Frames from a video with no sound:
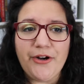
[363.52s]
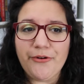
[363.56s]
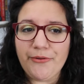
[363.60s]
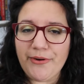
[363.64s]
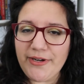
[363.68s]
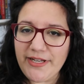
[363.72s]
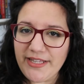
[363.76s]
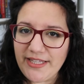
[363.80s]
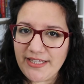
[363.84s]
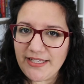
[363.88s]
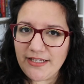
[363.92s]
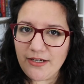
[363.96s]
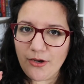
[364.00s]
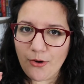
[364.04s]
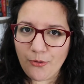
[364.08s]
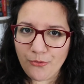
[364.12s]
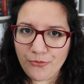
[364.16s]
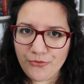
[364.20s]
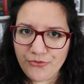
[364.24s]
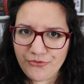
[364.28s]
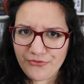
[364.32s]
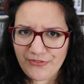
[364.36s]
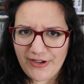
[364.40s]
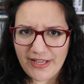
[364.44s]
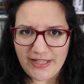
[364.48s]
already
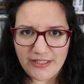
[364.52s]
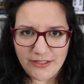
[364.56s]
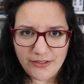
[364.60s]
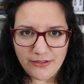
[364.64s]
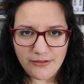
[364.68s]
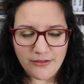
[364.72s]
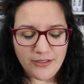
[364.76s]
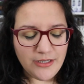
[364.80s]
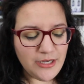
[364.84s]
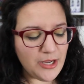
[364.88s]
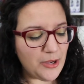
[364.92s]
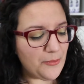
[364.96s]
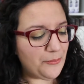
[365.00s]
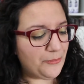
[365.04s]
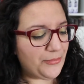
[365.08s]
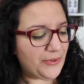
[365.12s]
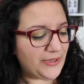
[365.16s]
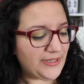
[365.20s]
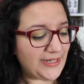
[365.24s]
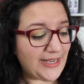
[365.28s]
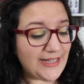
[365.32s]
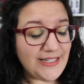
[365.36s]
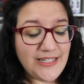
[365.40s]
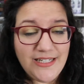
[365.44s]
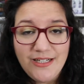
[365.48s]
owned Valor,
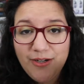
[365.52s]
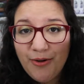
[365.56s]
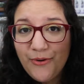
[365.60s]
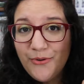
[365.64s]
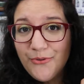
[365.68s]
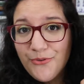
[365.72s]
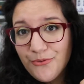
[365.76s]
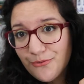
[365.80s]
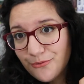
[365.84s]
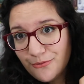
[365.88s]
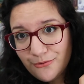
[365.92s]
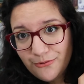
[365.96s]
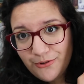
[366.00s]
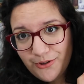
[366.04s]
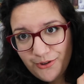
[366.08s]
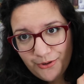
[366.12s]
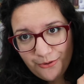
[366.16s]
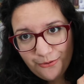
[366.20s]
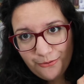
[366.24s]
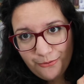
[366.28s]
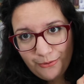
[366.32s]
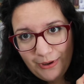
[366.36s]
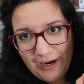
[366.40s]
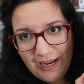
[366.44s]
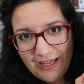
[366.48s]
but I didn't own Ruin
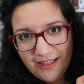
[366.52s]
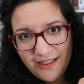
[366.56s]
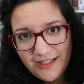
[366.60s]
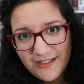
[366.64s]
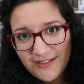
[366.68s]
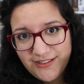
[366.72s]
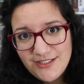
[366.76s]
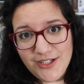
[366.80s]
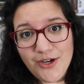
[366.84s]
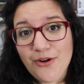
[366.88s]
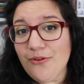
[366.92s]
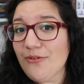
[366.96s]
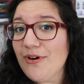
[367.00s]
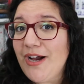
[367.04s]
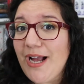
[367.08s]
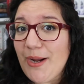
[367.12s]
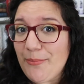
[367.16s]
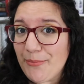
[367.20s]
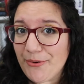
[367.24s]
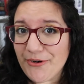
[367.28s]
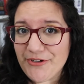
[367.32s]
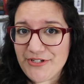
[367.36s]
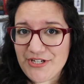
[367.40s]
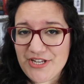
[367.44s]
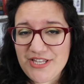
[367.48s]
or Wrath, so I
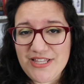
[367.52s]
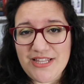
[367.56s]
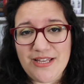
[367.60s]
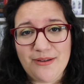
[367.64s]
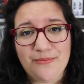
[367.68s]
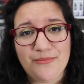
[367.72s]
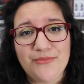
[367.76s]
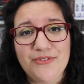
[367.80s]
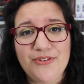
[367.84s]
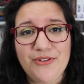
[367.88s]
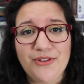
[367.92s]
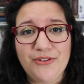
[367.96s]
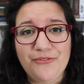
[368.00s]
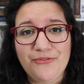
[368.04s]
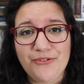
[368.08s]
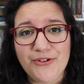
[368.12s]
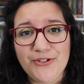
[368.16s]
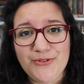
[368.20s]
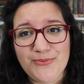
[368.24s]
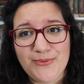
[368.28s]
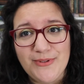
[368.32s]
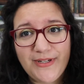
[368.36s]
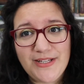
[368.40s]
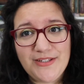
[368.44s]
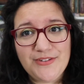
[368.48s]
purchased them. So the
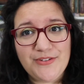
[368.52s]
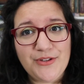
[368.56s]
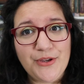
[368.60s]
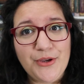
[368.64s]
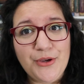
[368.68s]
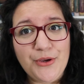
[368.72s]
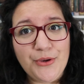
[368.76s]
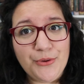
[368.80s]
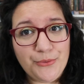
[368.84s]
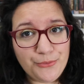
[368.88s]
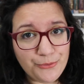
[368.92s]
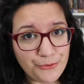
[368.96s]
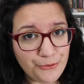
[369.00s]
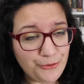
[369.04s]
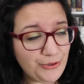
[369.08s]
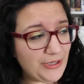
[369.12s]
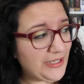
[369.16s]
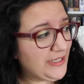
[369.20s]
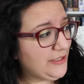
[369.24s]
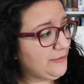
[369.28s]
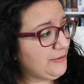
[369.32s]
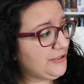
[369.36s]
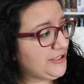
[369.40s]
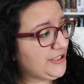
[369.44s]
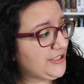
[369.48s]
first one is
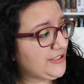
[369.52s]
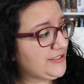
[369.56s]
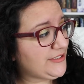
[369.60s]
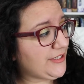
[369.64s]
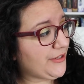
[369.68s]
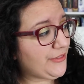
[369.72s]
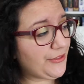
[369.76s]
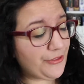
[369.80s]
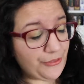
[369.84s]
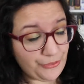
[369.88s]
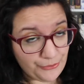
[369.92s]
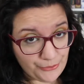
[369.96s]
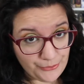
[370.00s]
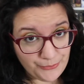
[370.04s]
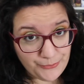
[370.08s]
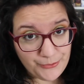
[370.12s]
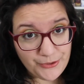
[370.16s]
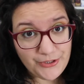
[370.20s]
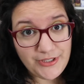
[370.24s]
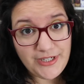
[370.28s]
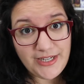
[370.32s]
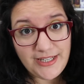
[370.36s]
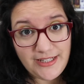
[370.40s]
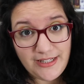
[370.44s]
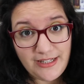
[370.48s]
Ruin, which is the third
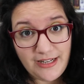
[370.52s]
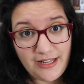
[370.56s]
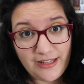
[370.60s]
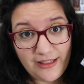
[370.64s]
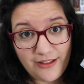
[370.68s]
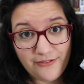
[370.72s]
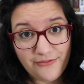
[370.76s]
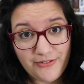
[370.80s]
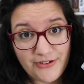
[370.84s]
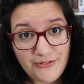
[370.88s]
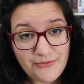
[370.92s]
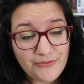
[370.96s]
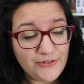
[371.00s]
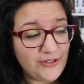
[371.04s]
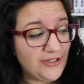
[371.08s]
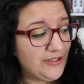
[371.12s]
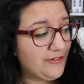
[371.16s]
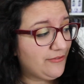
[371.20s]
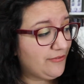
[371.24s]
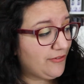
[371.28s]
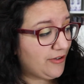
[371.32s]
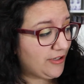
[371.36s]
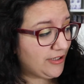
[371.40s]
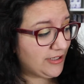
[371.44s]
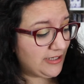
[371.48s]
book in The Faithful and the
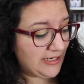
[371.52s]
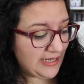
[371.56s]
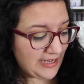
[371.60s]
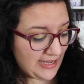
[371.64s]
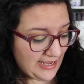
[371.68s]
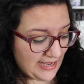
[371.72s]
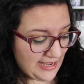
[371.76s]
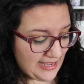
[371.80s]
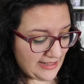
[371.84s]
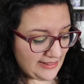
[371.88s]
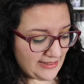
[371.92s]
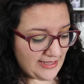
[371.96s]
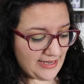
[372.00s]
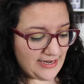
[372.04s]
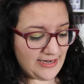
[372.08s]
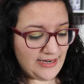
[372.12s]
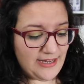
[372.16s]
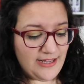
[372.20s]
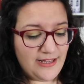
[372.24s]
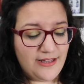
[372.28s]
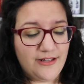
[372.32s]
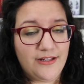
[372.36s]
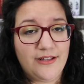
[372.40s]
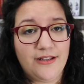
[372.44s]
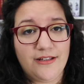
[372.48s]
Fallen, and then
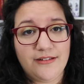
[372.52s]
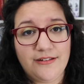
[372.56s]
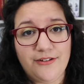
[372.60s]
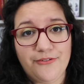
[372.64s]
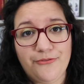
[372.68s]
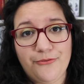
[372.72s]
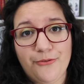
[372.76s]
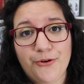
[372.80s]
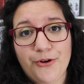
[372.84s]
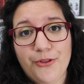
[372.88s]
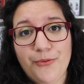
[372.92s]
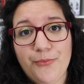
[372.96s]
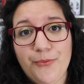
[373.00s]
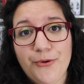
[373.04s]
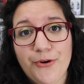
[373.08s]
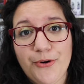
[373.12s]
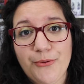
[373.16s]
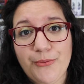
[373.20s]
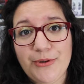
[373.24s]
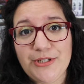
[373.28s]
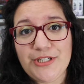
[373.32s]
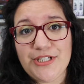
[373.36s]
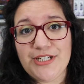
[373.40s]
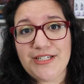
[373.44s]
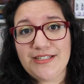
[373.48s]
the fourth book,
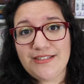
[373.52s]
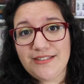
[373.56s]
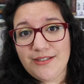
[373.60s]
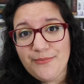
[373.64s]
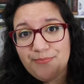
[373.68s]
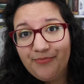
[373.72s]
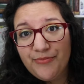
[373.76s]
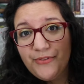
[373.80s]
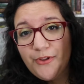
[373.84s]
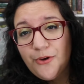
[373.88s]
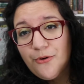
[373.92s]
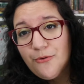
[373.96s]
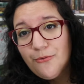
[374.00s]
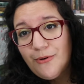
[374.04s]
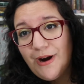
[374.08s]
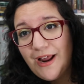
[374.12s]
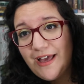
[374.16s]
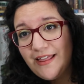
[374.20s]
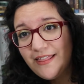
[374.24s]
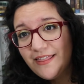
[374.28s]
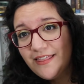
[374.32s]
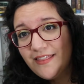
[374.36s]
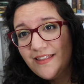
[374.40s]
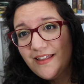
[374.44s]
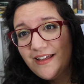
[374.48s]
which is
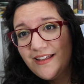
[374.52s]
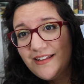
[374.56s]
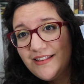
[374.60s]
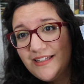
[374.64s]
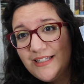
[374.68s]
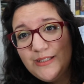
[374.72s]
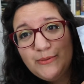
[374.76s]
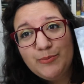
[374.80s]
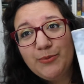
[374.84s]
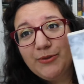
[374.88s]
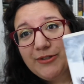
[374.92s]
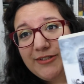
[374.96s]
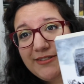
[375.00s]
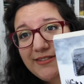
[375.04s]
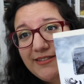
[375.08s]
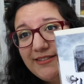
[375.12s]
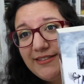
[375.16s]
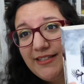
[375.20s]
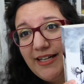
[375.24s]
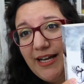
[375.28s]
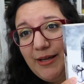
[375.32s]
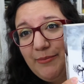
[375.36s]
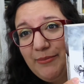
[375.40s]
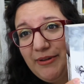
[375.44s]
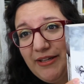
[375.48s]
Wrath. These books,
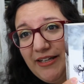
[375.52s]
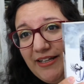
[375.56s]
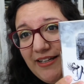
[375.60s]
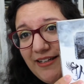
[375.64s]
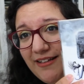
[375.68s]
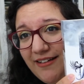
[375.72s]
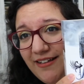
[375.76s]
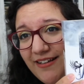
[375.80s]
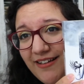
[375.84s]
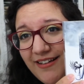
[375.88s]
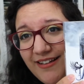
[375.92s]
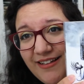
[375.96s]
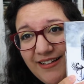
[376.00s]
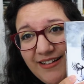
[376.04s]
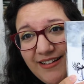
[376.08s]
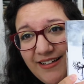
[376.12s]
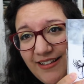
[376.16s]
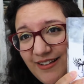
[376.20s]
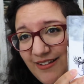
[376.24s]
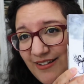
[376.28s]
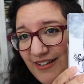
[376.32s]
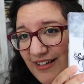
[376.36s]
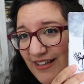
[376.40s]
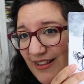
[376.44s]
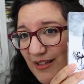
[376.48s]
I mean,
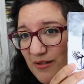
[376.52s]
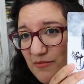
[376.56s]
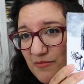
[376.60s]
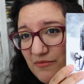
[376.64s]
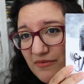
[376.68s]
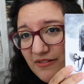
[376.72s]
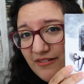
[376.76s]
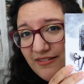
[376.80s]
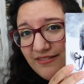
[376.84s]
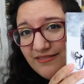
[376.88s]
look at them.